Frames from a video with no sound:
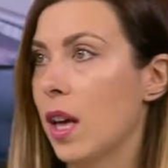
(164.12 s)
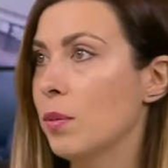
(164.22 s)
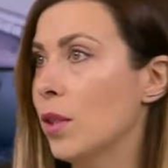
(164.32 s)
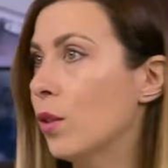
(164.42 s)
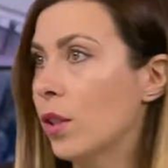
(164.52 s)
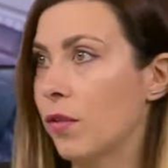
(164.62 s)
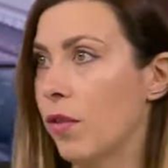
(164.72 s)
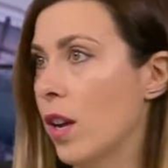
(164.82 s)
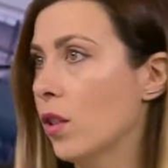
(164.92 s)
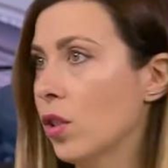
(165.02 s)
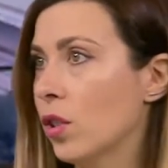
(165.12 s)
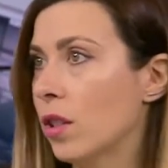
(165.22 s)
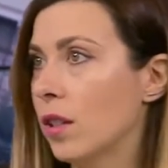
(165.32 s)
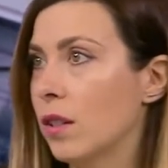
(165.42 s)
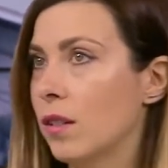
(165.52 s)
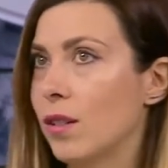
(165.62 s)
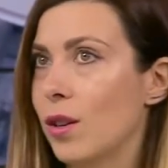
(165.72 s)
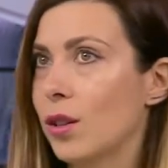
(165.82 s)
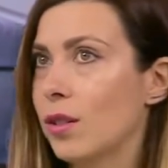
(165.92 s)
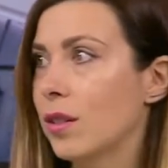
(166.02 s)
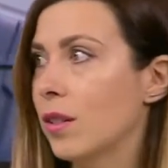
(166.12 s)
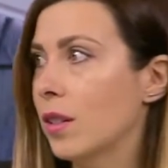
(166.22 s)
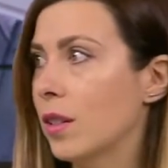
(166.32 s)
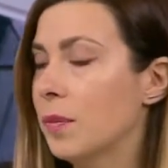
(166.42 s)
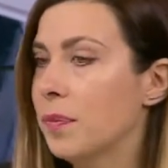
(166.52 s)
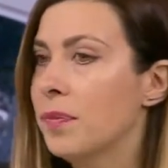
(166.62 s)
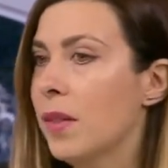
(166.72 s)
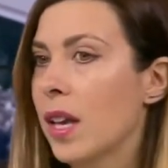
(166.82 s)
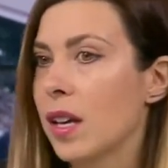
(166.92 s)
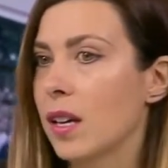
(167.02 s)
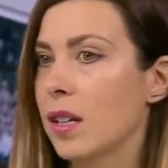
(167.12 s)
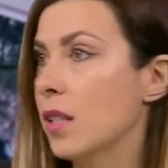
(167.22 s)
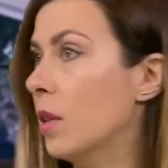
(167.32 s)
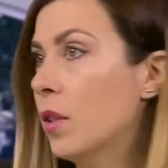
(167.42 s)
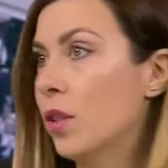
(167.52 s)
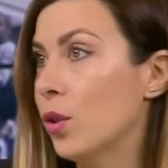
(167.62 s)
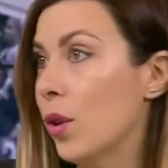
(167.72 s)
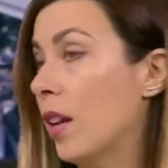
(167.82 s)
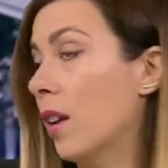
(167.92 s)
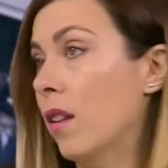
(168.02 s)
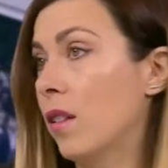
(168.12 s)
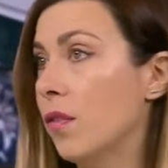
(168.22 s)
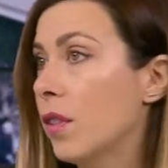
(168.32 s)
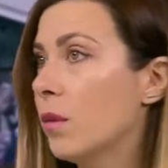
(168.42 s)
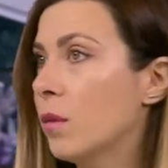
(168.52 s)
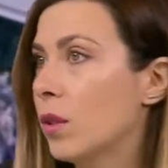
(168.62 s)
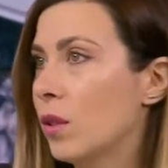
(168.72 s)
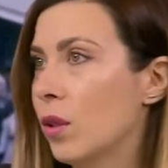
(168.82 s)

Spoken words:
absolutely fresh, not similar to any other films,